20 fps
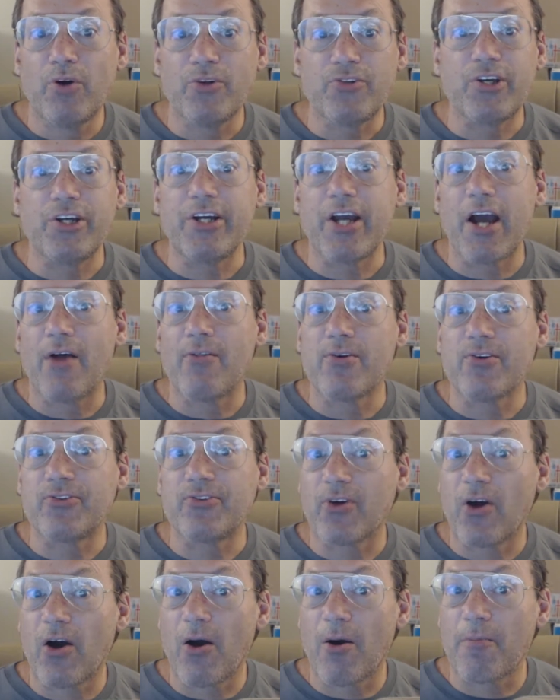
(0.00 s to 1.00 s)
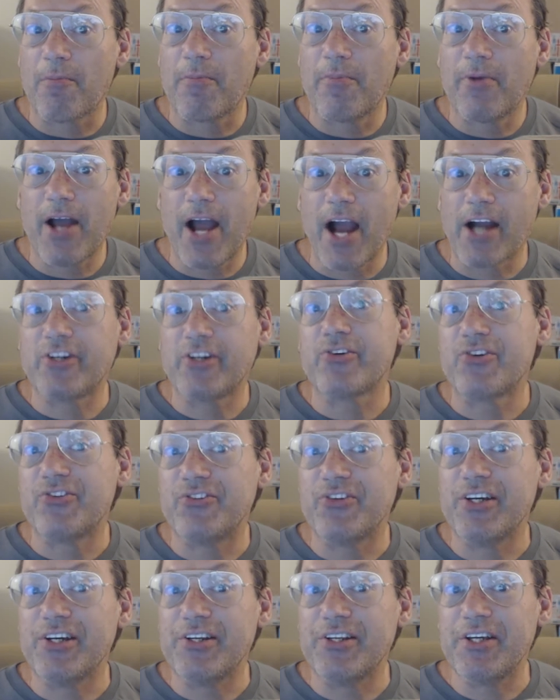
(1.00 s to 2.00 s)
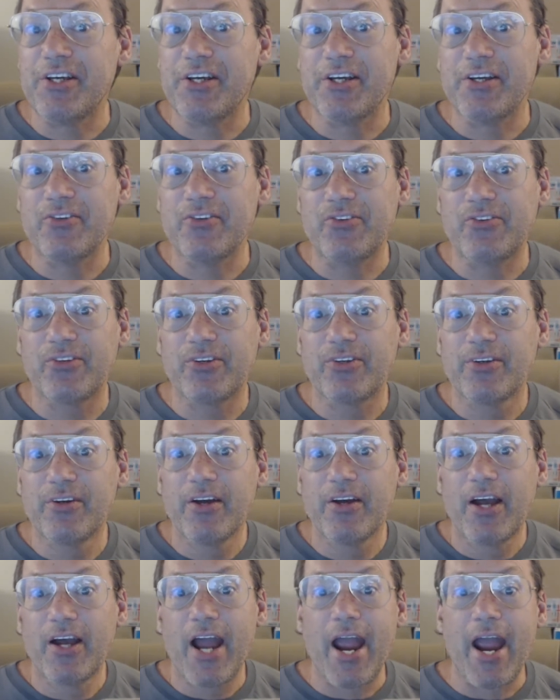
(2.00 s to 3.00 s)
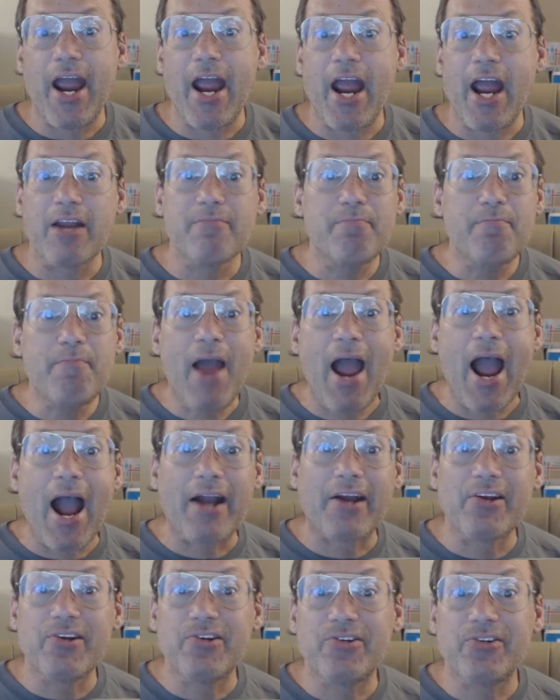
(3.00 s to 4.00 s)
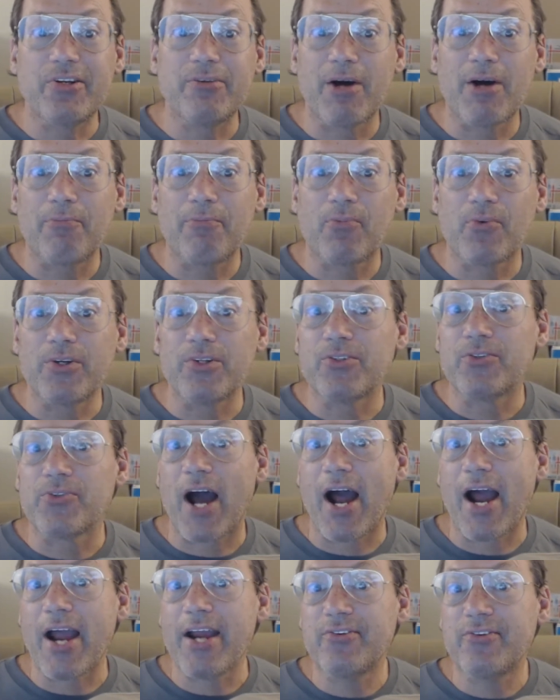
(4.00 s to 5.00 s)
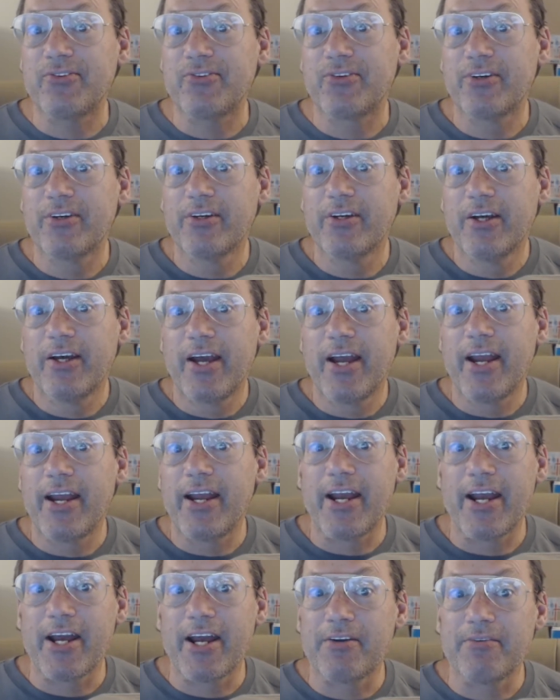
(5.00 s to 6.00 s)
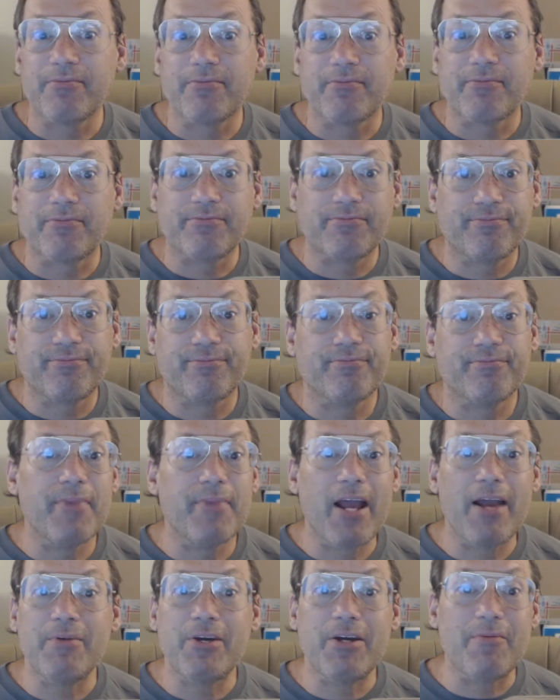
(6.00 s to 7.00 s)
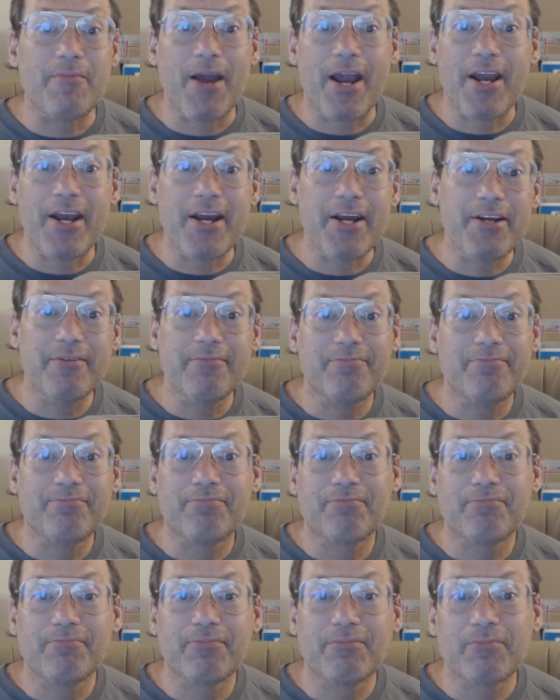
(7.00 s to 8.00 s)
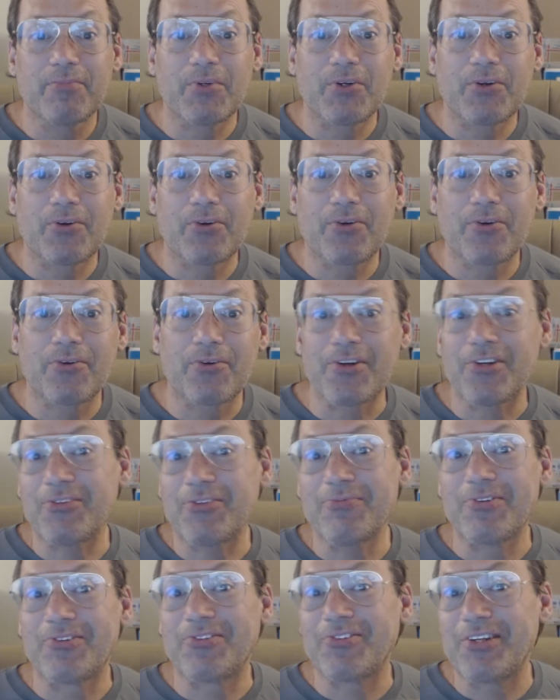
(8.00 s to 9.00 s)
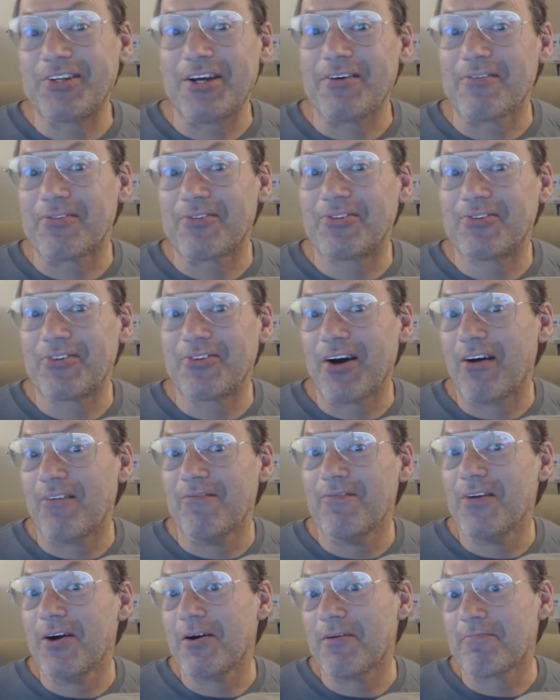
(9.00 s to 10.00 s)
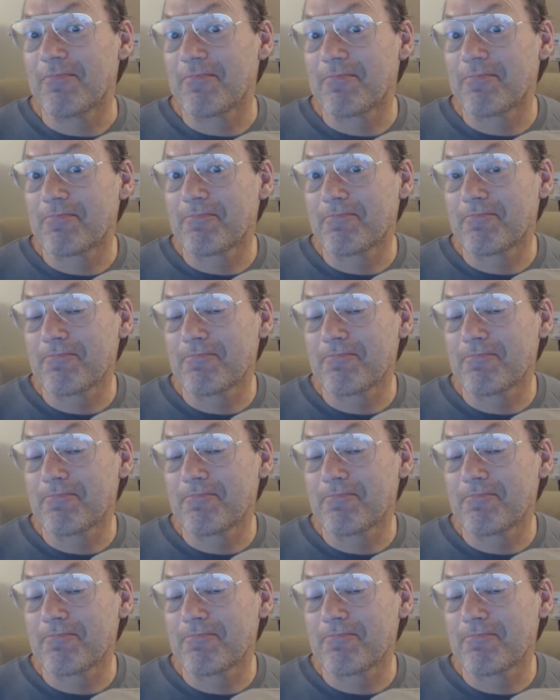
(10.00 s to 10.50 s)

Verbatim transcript: put together some extra CDs and packaged them up real nice and maybe made Christmas gifts of them.